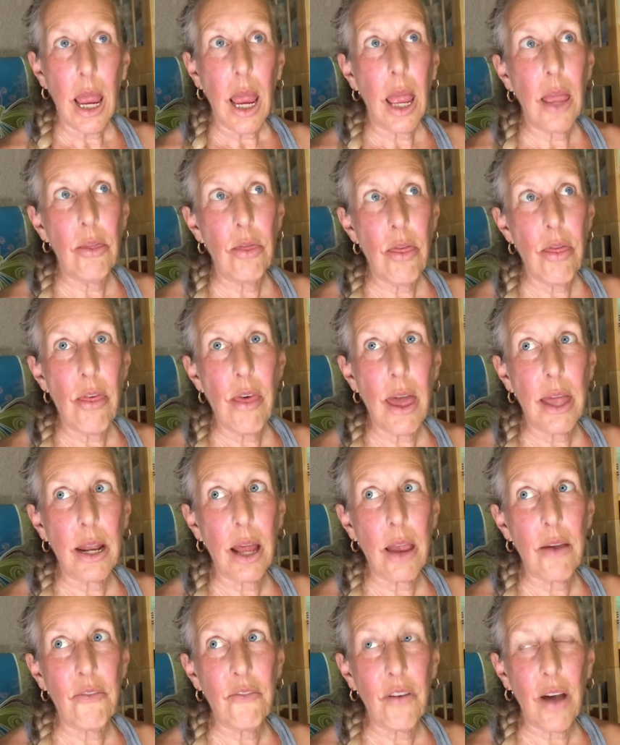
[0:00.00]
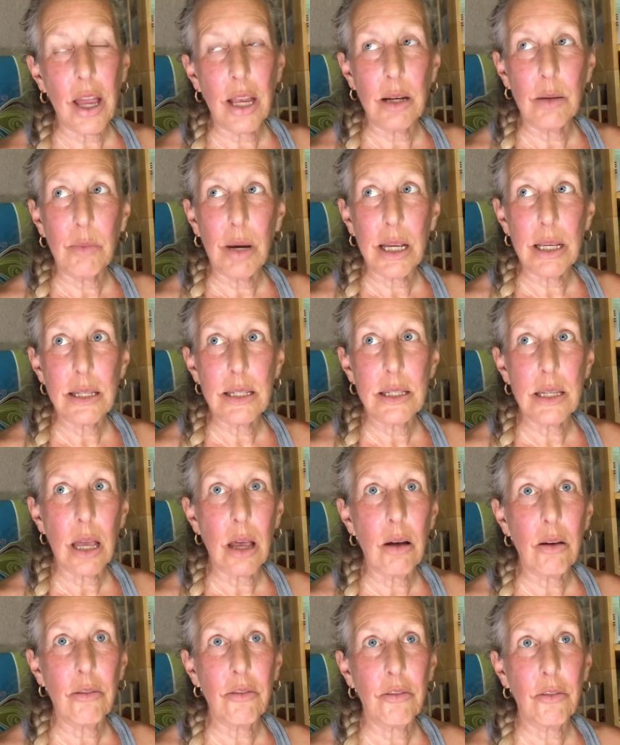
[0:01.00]
And then I find
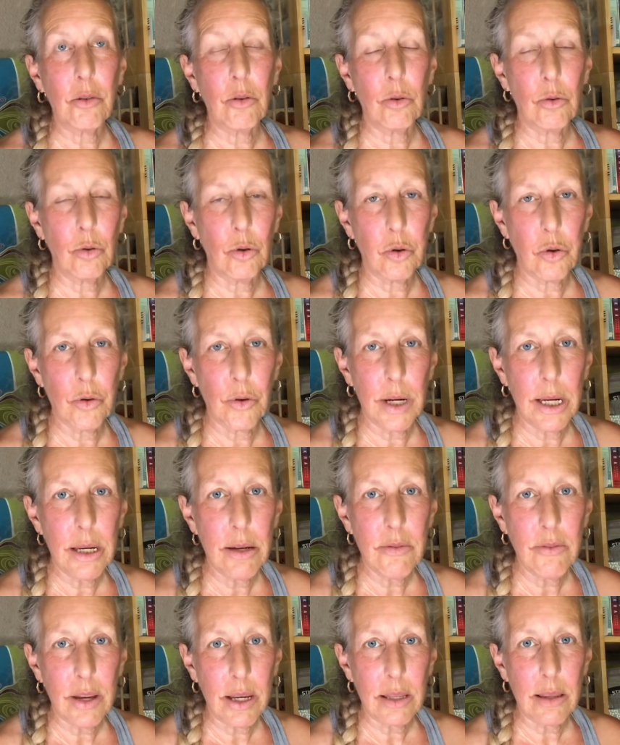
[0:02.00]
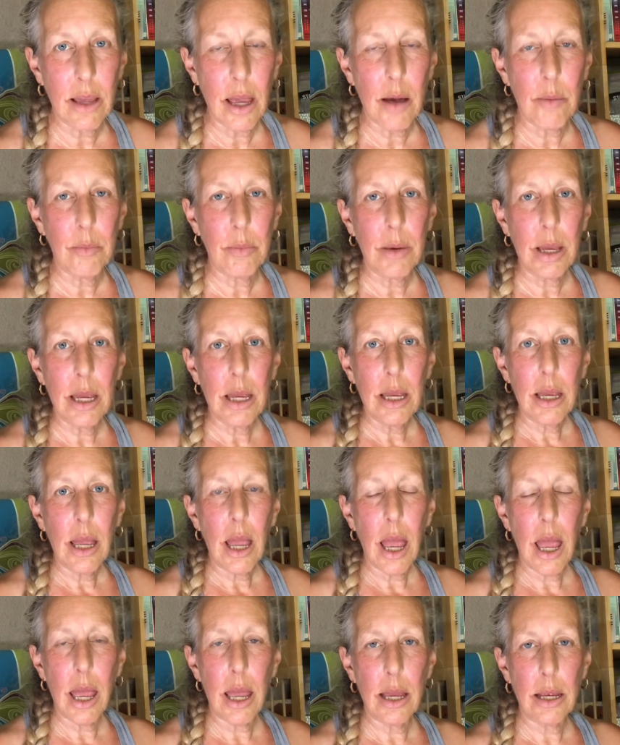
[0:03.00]
myself craving them
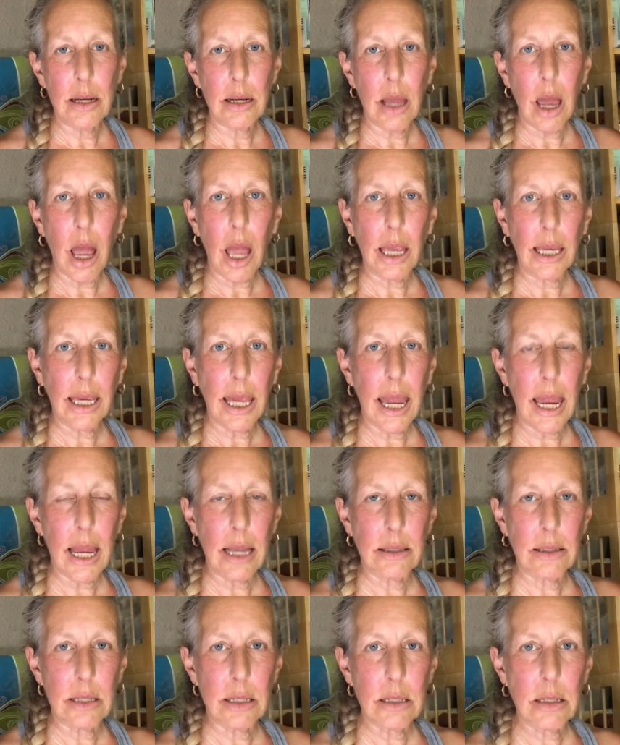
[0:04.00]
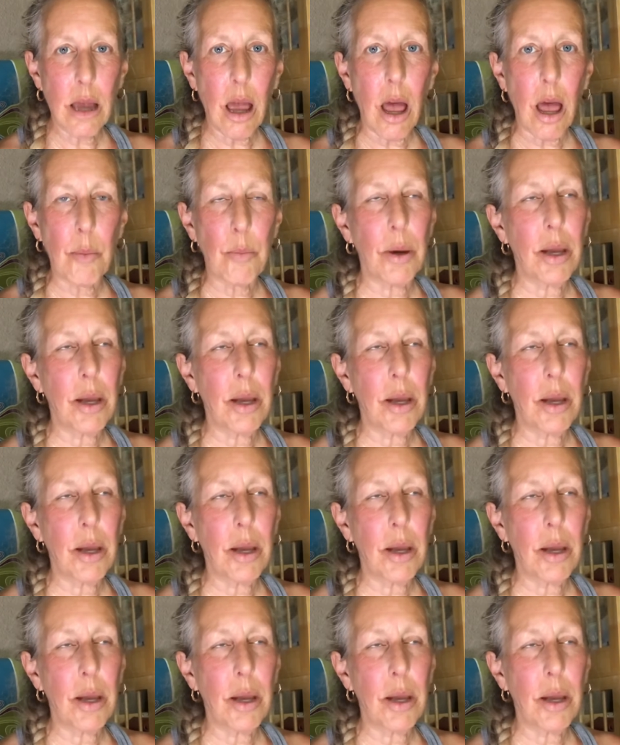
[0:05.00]
and I can't stop.